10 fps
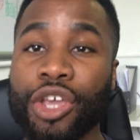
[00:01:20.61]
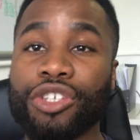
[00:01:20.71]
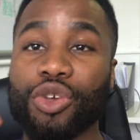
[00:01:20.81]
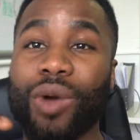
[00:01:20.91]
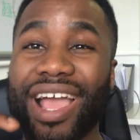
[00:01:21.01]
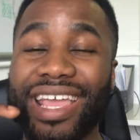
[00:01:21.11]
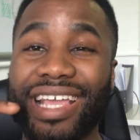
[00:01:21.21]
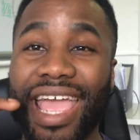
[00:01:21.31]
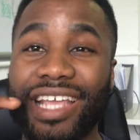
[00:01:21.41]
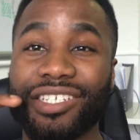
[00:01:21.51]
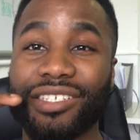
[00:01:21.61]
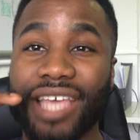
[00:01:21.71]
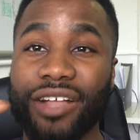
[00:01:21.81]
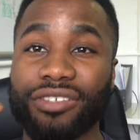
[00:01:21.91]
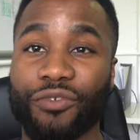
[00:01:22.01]
So a, a
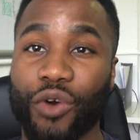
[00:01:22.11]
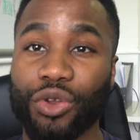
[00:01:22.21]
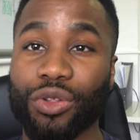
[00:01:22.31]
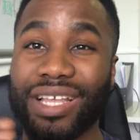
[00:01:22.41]
sales funnel